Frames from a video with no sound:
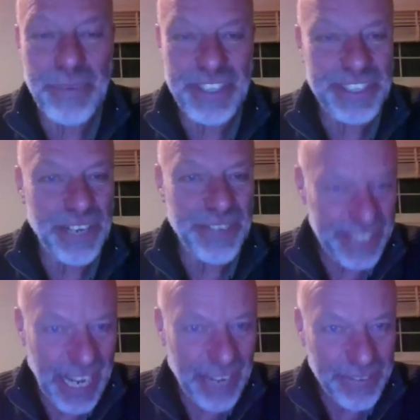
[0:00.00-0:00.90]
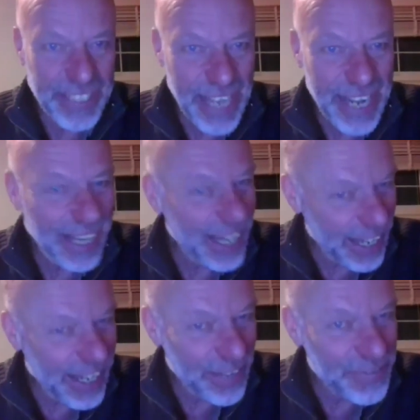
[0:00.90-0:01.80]
to the surface, I have to say I
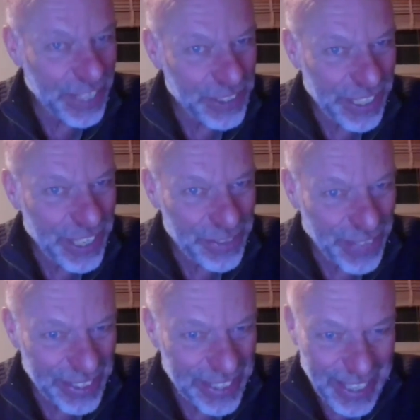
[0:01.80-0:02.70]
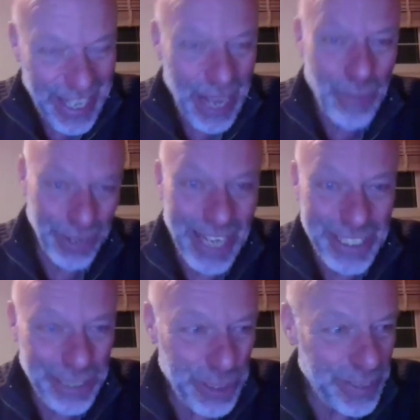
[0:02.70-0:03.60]
haven't actually heard that. And what I
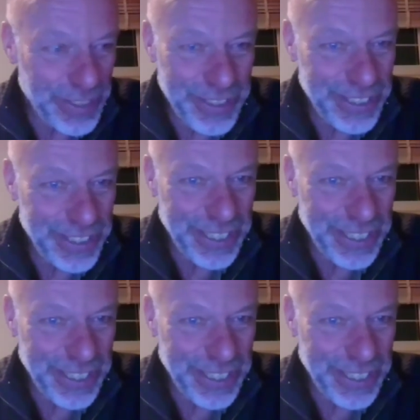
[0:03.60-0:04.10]
do with splinters is